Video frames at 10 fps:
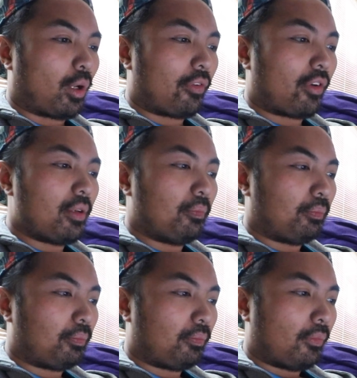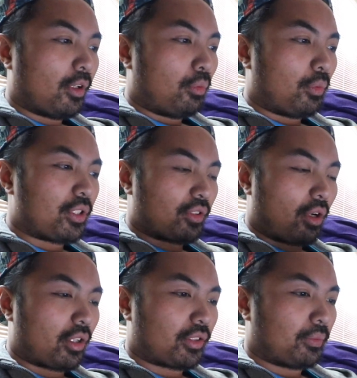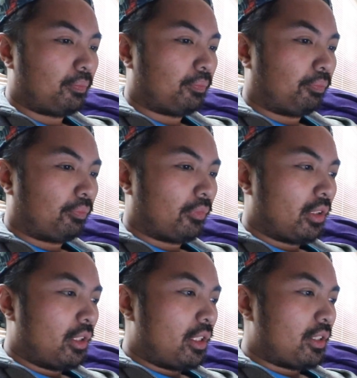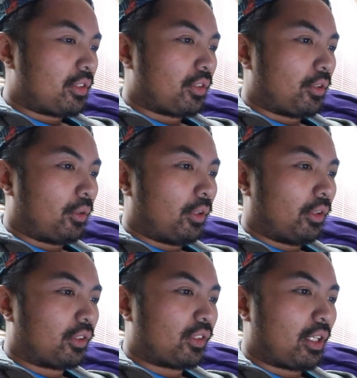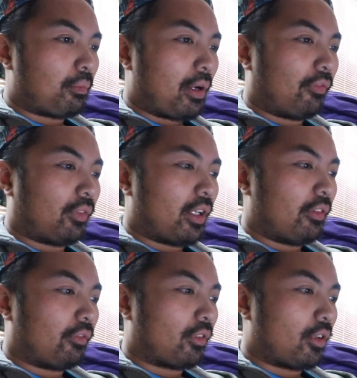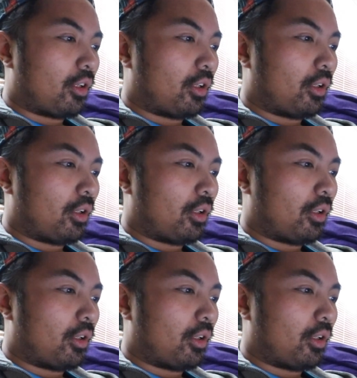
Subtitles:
Wi-Fi, which is awesome. So it looks like my flight from